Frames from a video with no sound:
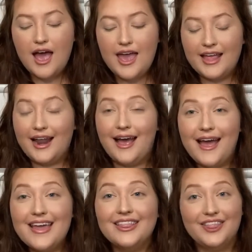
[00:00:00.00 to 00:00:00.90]
and
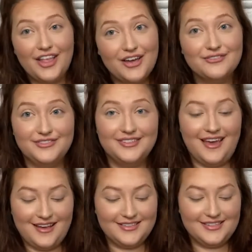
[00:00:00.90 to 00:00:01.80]
I loved
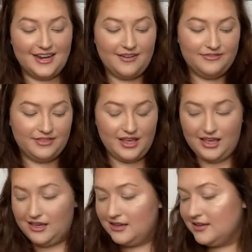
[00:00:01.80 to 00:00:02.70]
that stuff.
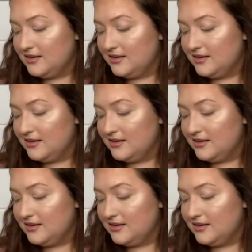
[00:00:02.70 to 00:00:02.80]
Like,